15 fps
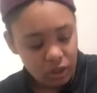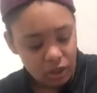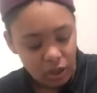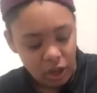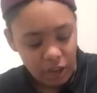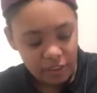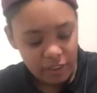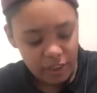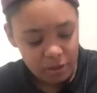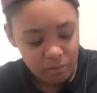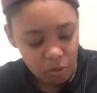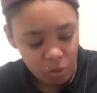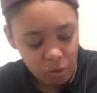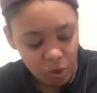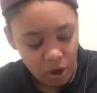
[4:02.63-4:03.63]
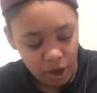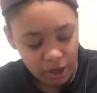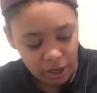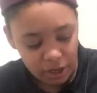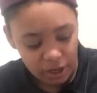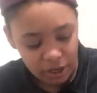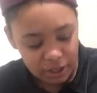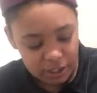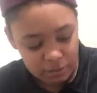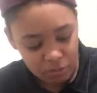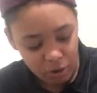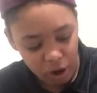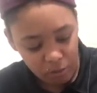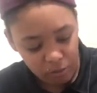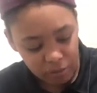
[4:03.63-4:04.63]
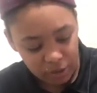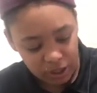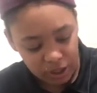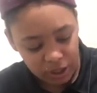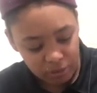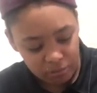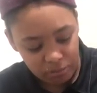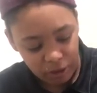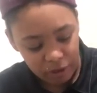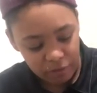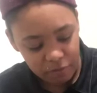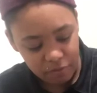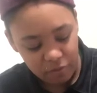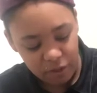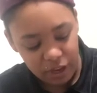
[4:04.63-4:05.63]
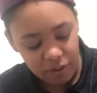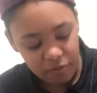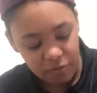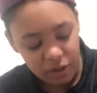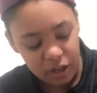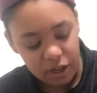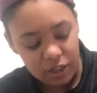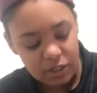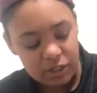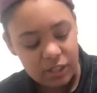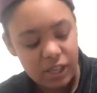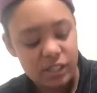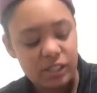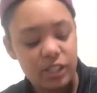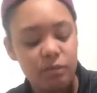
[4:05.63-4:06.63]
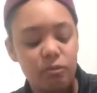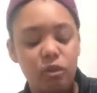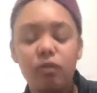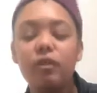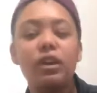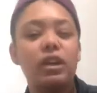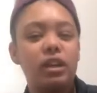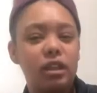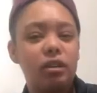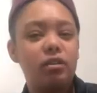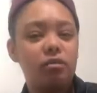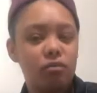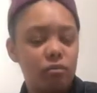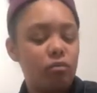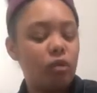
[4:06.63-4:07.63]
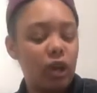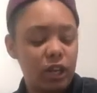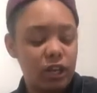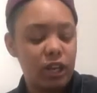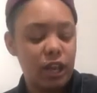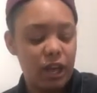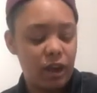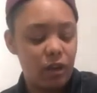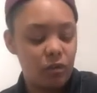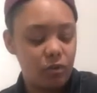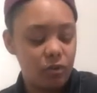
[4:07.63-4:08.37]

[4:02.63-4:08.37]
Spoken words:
I think Moana is probably my favorite Disney movie right now.